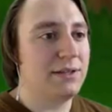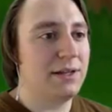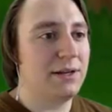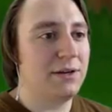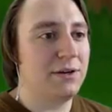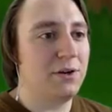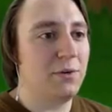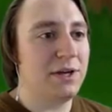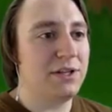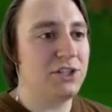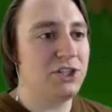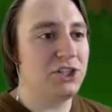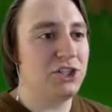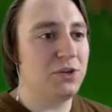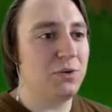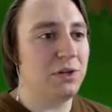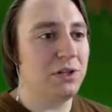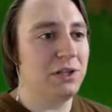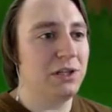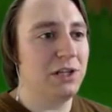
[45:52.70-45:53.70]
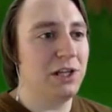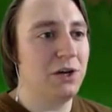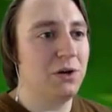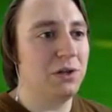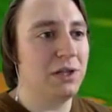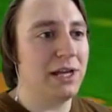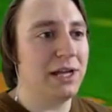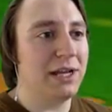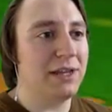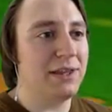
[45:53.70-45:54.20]
I don't know why it's shooting low
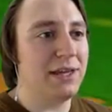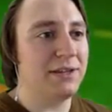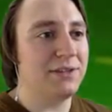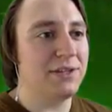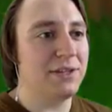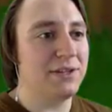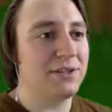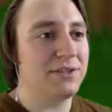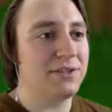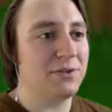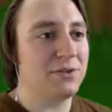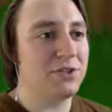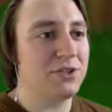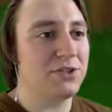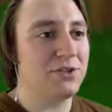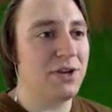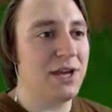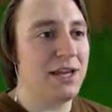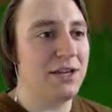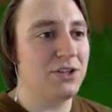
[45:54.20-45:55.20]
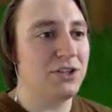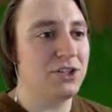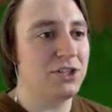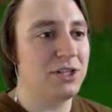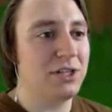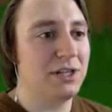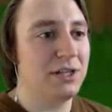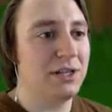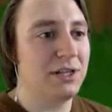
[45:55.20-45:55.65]
like that. That's so strange.